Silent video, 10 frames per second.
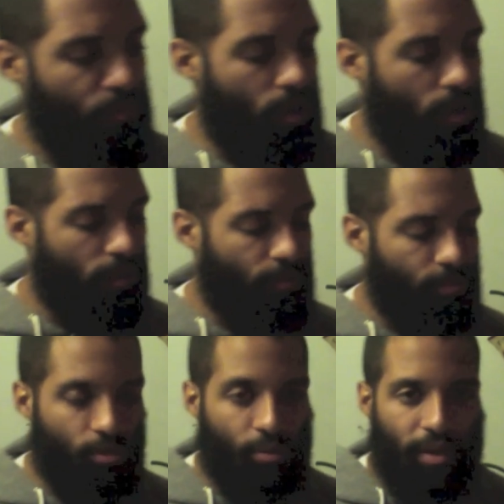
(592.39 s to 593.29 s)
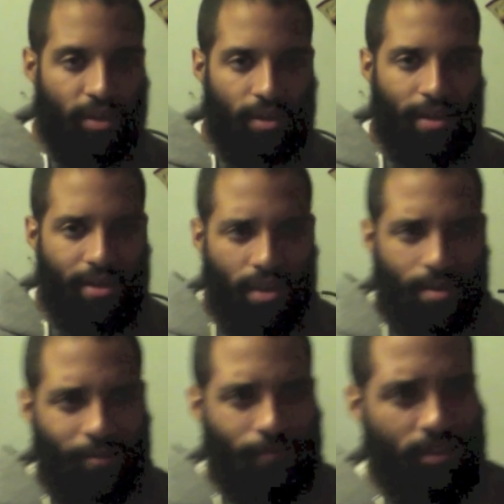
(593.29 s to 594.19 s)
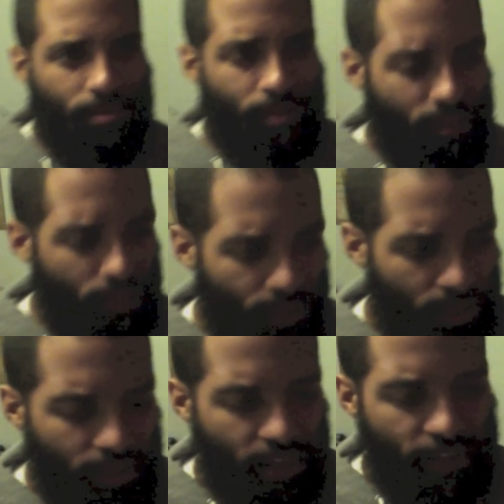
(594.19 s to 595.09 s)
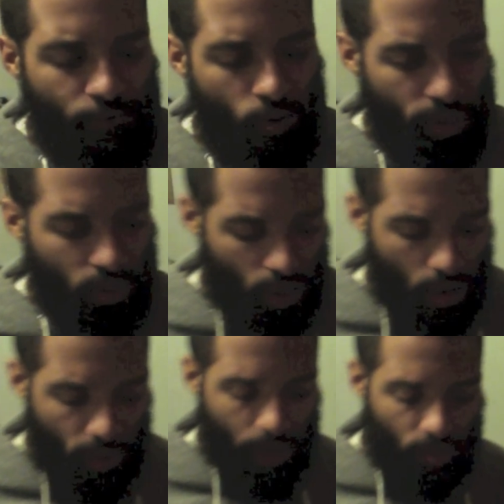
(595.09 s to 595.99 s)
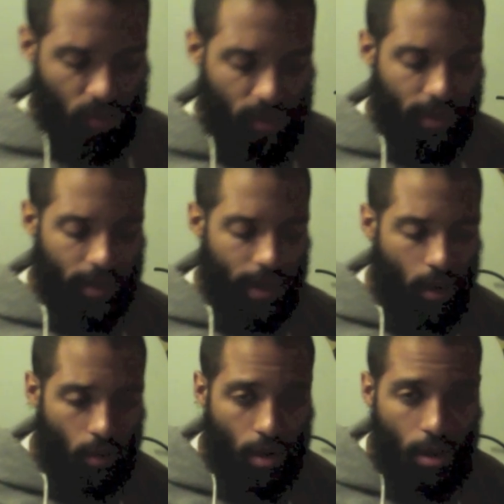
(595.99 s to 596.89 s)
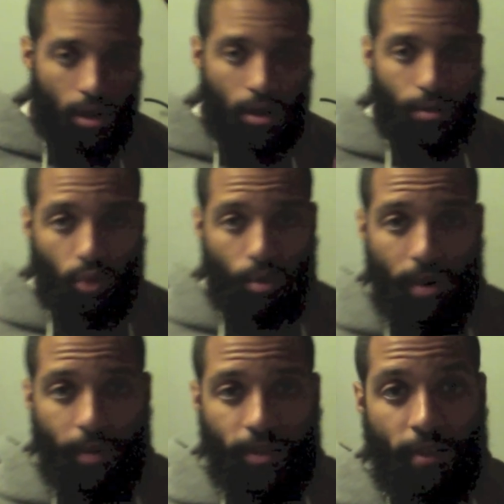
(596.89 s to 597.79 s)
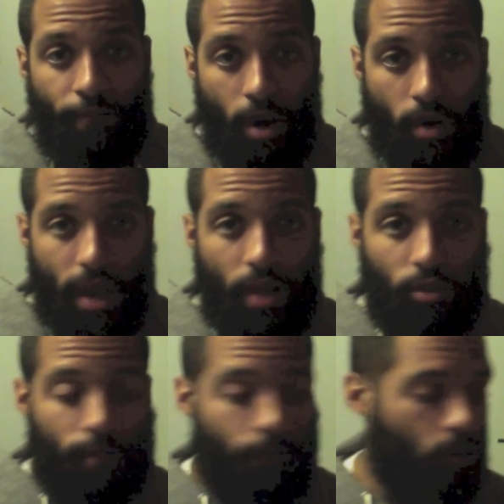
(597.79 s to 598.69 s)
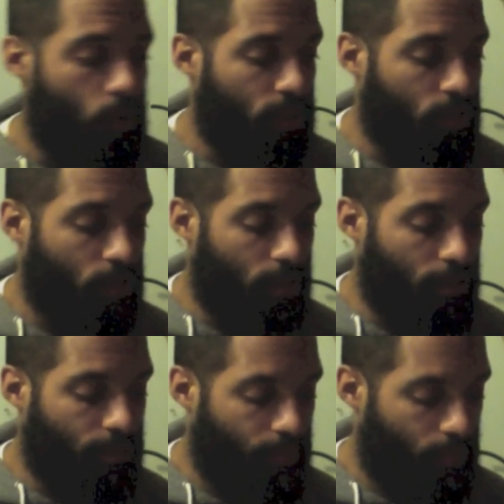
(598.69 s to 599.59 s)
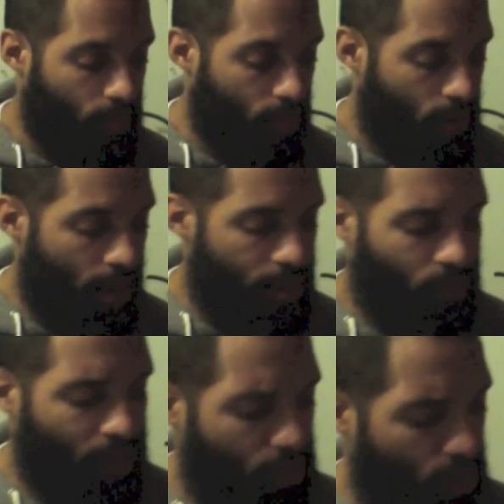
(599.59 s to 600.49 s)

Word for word: uh, blueberries, I think on my Facebook or something like that a few weeks ago, and I was stating how blueberries are very healthy for you. It's a I when I think